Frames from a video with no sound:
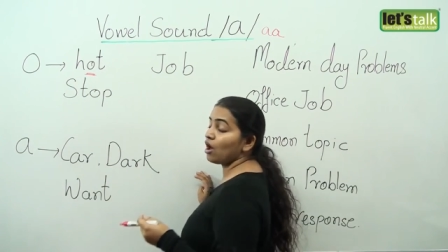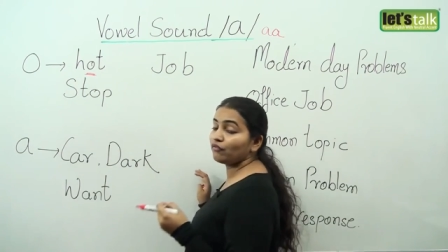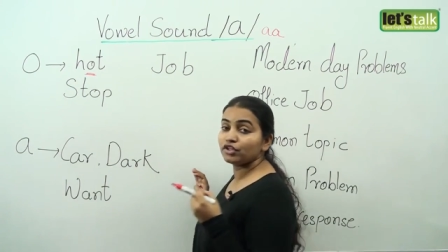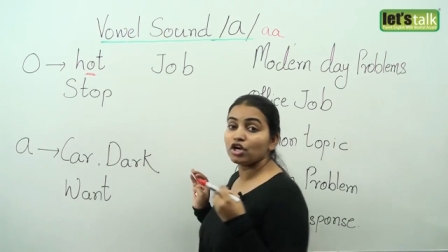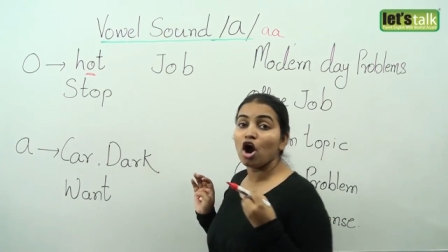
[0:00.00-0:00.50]

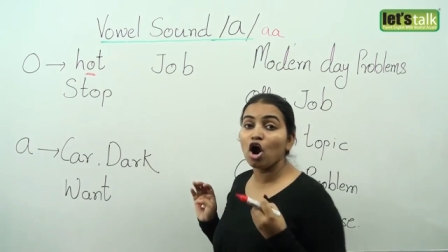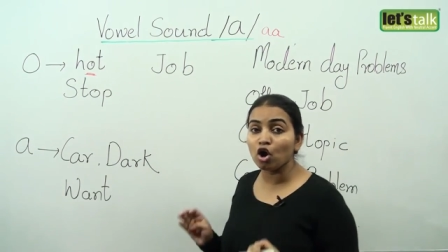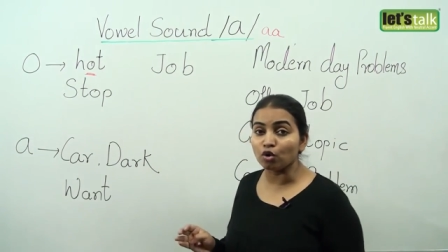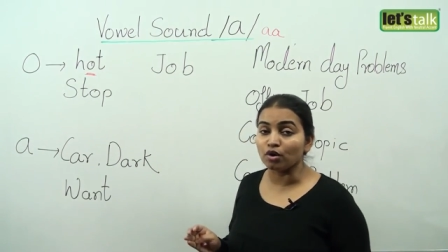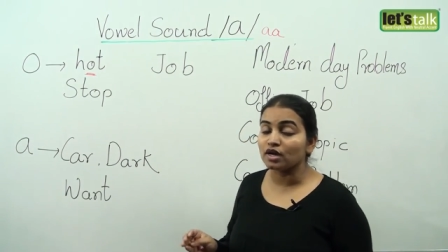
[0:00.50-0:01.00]
the
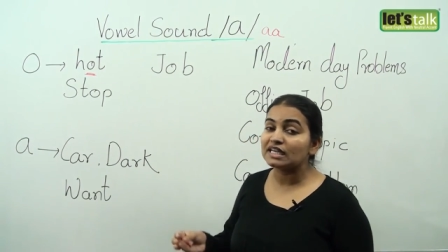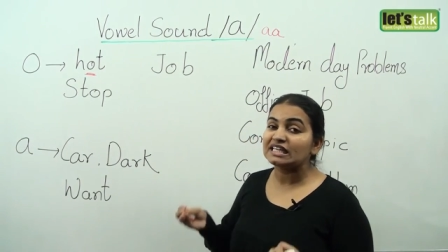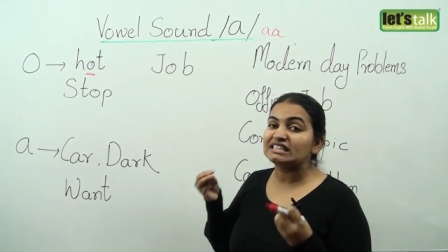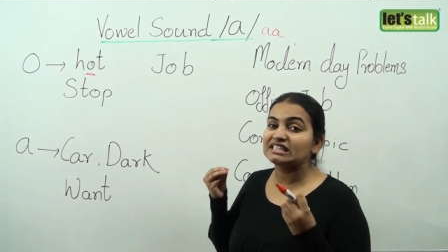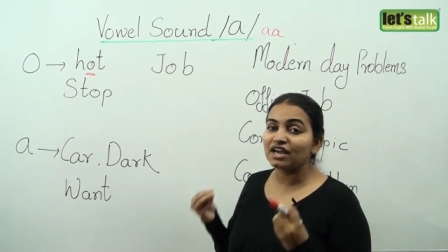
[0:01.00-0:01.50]
O
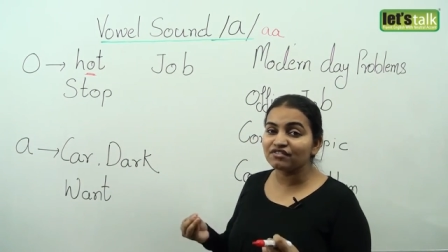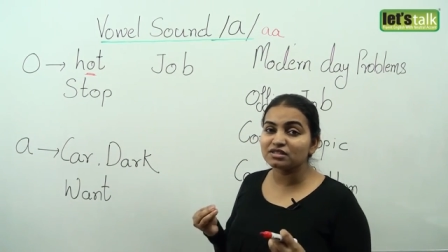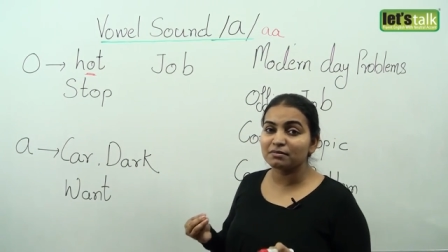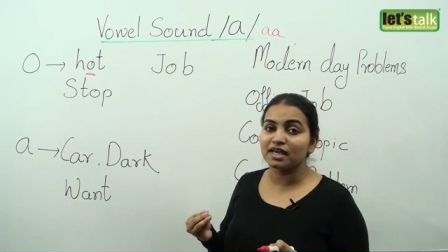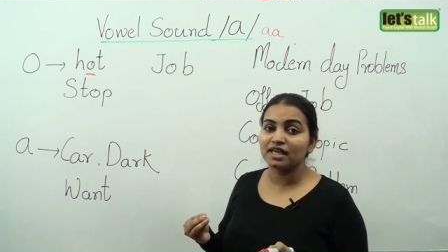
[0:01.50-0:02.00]

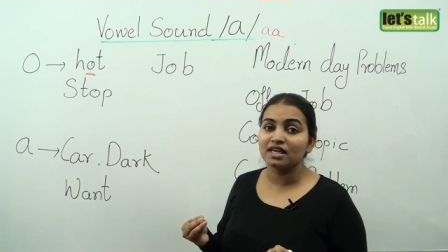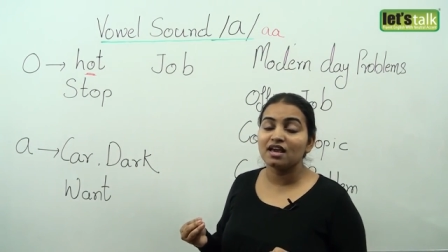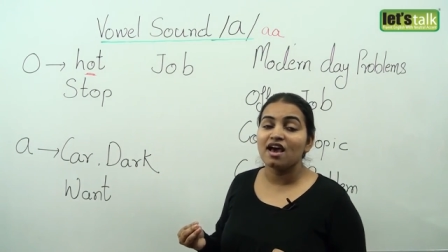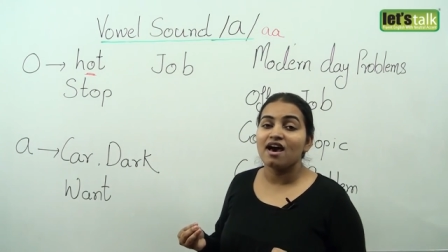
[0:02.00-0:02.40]
gives me